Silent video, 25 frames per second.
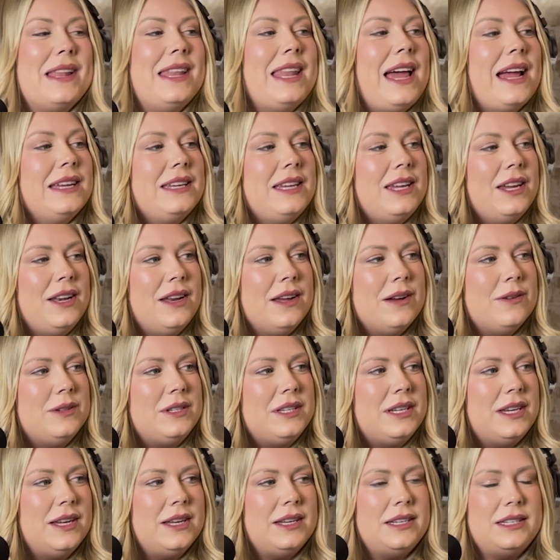like, you know,
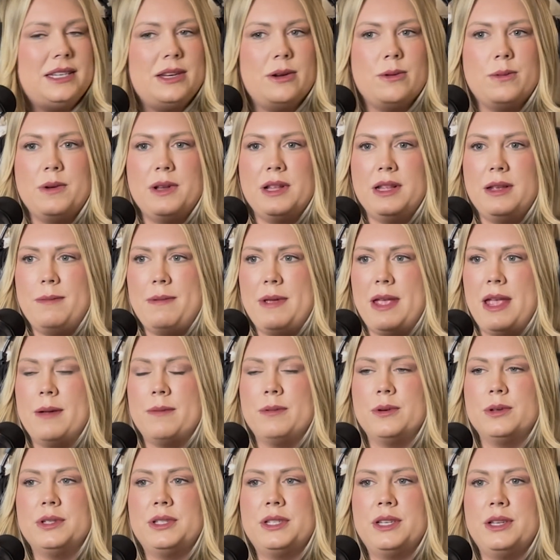to really be
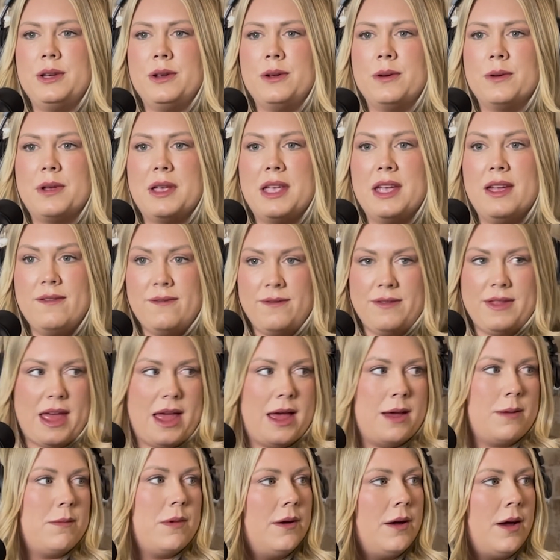able to give them